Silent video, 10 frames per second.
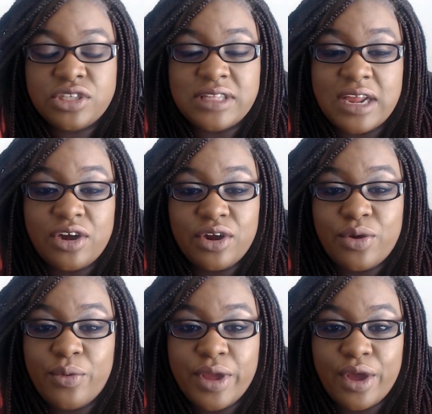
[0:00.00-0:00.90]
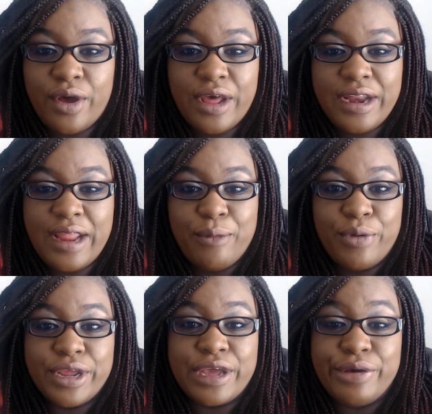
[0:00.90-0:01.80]
that are going on and
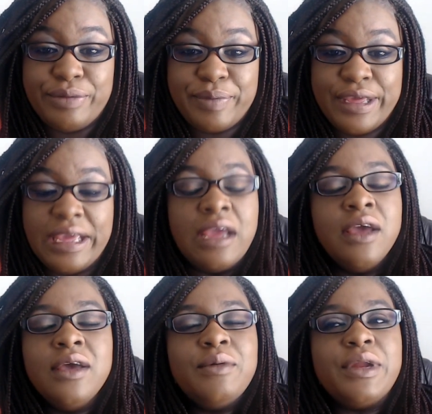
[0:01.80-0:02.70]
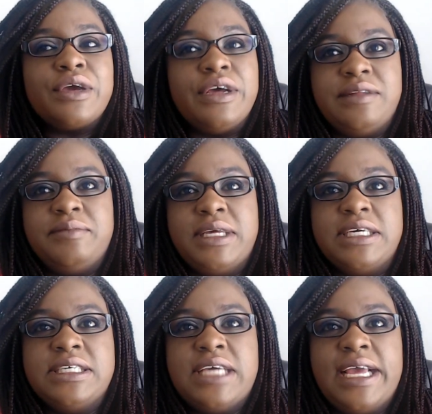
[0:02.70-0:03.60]
what it could be, what it couldn't be.